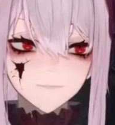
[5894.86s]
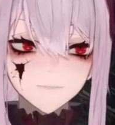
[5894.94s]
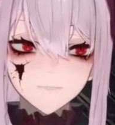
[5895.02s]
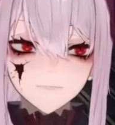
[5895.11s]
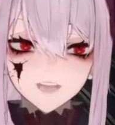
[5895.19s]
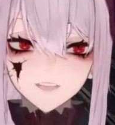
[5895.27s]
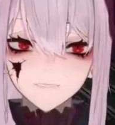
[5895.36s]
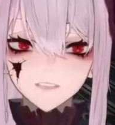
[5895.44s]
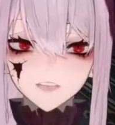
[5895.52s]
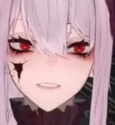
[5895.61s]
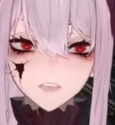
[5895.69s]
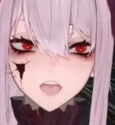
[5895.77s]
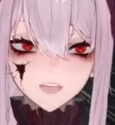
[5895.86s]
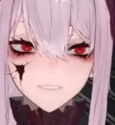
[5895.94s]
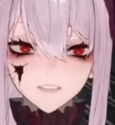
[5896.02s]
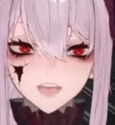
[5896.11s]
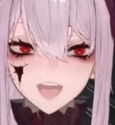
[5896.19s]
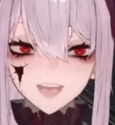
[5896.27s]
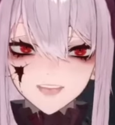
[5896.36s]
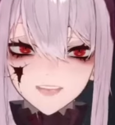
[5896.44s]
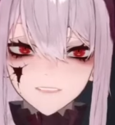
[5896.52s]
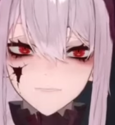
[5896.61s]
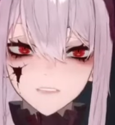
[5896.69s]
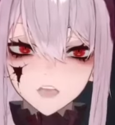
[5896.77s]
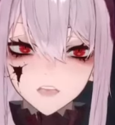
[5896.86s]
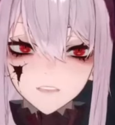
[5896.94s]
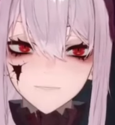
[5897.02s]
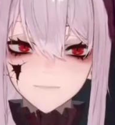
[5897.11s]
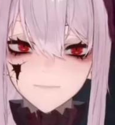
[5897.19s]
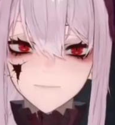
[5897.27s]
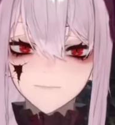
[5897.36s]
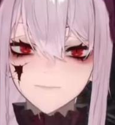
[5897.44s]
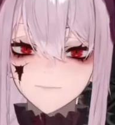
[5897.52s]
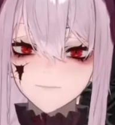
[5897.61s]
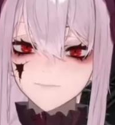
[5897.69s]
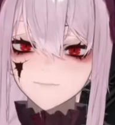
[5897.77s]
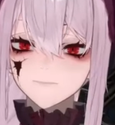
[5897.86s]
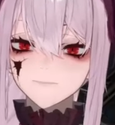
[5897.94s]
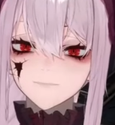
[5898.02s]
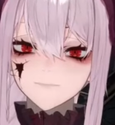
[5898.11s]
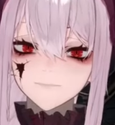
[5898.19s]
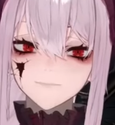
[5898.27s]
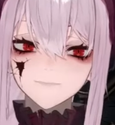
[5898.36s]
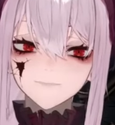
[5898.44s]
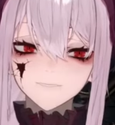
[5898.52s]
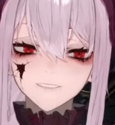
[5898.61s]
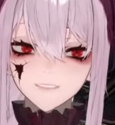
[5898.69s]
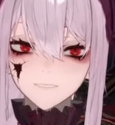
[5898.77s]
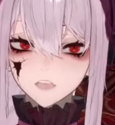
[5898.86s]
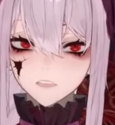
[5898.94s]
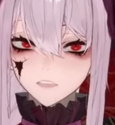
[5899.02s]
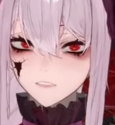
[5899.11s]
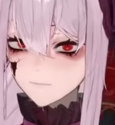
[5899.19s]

I look like a pirate. Yeah, I look cool. Isn't it cool?